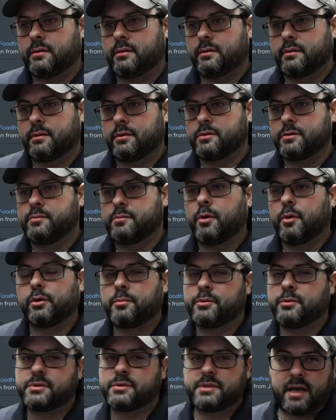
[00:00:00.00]
there's
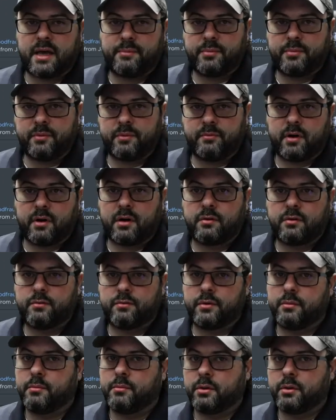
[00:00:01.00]
multiple steps
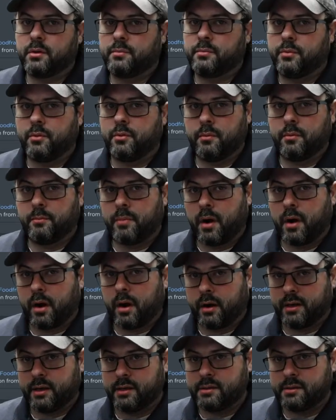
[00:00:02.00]
involved with multiple
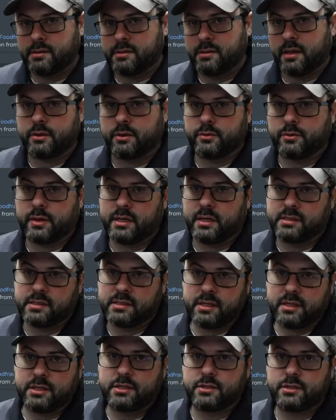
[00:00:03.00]
parties, like
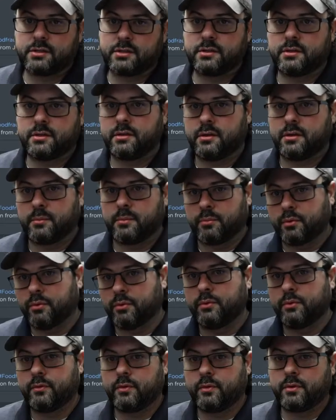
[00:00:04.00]
translation,
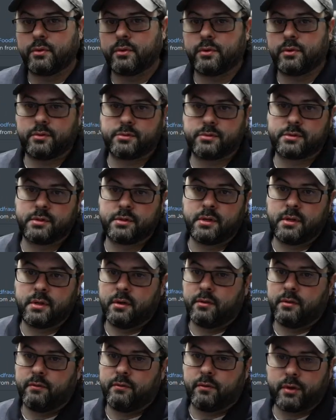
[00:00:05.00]
approvals,
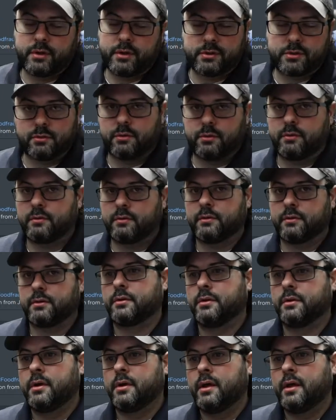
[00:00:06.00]

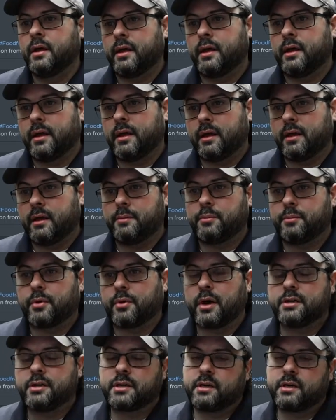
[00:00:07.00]
voiceover, and the
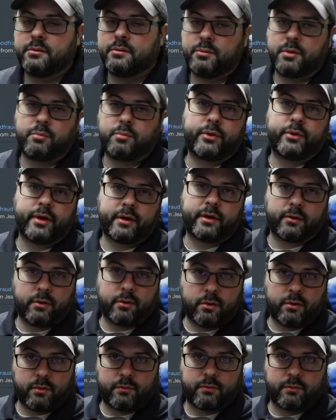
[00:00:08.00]
project can be put on
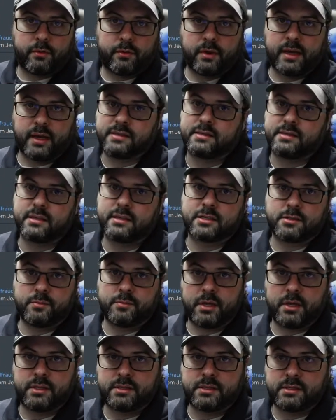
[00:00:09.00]
hold for like 6
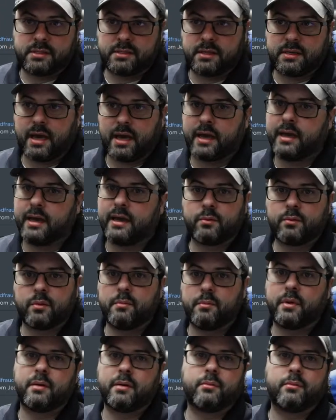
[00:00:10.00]
months. I can't
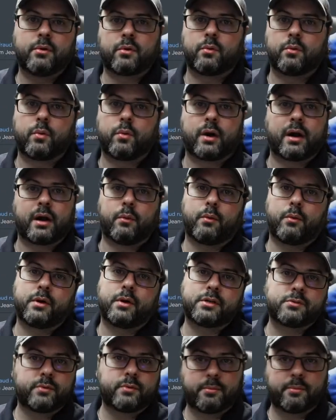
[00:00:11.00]
remember where I
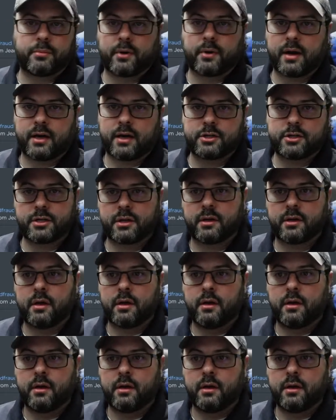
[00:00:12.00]
was with a project,